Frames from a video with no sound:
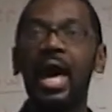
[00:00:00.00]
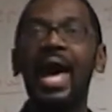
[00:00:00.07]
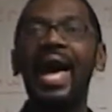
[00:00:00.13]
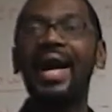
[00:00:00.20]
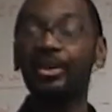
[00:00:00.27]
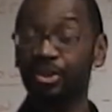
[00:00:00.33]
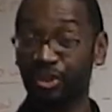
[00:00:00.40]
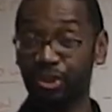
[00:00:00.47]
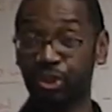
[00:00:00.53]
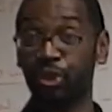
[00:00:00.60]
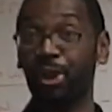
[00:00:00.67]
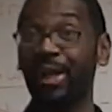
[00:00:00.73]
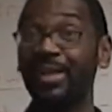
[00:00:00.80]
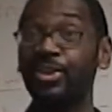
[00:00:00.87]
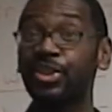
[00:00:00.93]
And
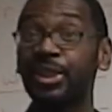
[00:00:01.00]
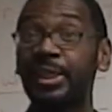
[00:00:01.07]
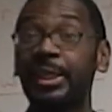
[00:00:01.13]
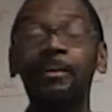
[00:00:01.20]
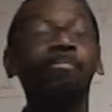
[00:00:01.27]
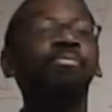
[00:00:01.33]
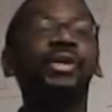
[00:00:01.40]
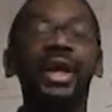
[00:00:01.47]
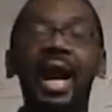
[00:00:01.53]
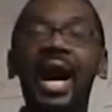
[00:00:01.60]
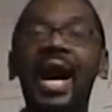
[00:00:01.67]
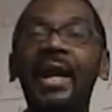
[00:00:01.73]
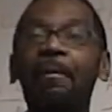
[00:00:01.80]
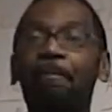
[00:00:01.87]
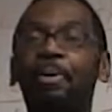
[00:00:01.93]
strangely,
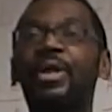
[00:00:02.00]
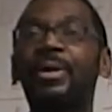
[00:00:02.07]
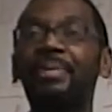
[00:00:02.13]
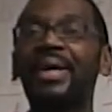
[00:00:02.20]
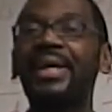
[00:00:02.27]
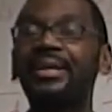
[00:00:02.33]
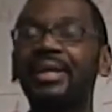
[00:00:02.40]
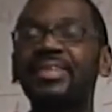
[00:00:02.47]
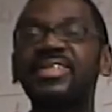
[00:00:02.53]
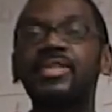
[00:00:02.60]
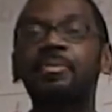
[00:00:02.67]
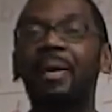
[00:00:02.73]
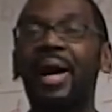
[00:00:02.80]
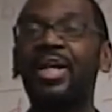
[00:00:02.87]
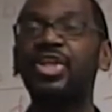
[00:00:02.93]
I put him in the
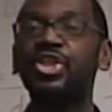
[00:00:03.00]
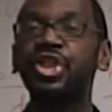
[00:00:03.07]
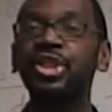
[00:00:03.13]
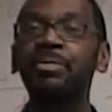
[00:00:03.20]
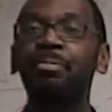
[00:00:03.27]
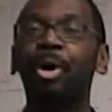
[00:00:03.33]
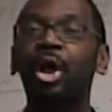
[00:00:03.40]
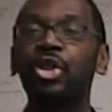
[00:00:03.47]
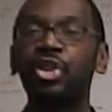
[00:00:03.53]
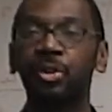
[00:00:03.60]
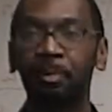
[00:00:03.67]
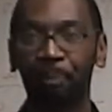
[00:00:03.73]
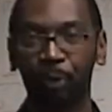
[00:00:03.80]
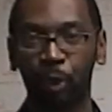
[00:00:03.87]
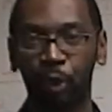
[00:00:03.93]
Spanish
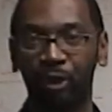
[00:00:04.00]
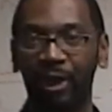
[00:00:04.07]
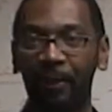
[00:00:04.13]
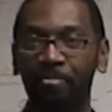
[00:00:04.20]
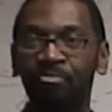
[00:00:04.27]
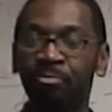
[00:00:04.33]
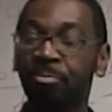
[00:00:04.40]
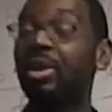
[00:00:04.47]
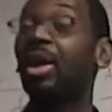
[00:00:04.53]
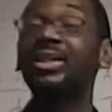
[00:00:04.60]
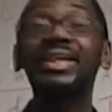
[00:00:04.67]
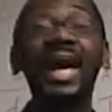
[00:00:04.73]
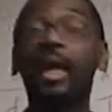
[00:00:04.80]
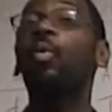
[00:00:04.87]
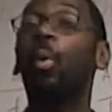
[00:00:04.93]
immersion program
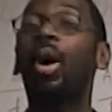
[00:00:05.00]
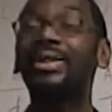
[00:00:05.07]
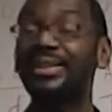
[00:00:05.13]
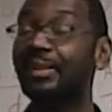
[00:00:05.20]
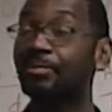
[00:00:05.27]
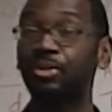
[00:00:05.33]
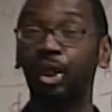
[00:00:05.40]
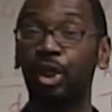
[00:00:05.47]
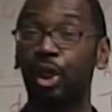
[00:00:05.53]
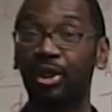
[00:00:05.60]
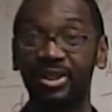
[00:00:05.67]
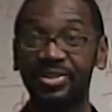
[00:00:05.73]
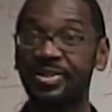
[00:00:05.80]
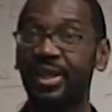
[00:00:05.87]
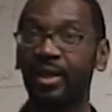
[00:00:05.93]
because I want him to
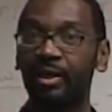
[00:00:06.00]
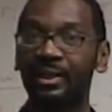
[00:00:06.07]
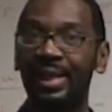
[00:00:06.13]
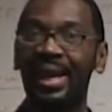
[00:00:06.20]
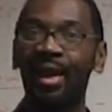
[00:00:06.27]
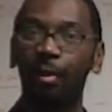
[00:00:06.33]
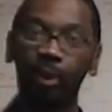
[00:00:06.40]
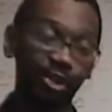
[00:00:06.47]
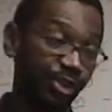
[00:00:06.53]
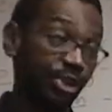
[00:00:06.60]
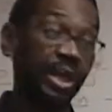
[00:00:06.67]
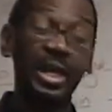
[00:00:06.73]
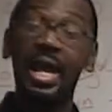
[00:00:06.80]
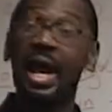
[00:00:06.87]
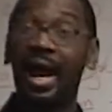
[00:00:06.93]
learn a second language.
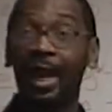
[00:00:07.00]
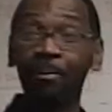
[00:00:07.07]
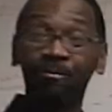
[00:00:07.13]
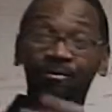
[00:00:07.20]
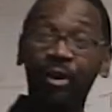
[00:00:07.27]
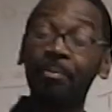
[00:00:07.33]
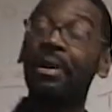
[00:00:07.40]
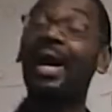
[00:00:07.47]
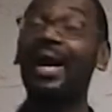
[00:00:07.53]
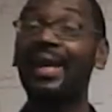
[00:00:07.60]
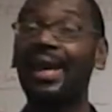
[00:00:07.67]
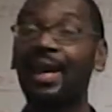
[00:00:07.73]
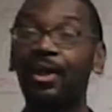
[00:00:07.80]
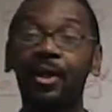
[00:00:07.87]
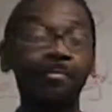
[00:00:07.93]
I'm from
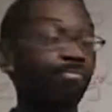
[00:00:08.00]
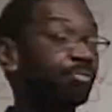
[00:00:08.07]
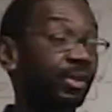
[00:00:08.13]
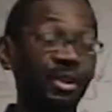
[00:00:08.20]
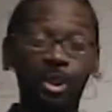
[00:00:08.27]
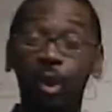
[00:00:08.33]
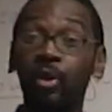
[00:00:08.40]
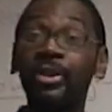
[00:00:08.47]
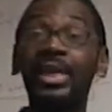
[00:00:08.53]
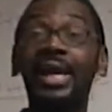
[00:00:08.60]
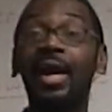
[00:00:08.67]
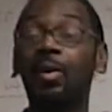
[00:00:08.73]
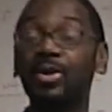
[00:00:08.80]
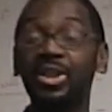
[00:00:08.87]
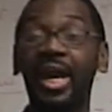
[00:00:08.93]
Guyana. The only
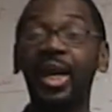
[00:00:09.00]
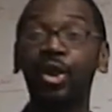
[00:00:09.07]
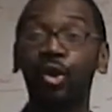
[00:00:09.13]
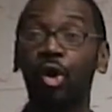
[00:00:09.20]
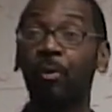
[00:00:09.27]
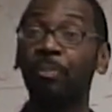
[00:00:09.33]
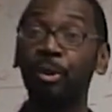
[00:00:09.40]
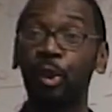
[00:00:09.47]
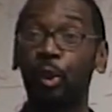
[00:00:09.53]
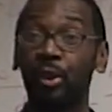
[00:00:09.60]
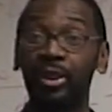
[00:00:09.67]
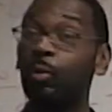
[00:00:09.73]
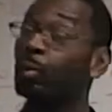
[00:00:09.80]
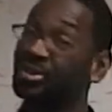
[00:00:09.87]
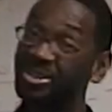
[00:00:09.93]
language I grew up
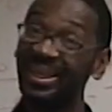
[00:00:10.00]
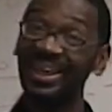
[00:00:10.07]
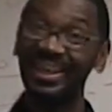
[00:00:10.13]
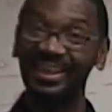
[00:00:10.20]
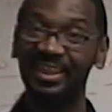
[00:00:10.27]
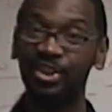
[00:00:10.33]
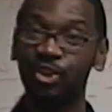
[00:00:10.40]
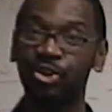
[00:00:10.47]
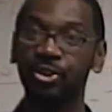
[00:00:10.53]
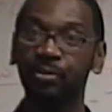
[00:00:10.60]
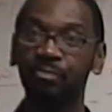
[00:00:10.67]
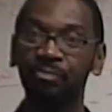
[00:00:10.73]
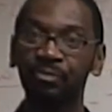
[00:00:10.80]
knowing was English.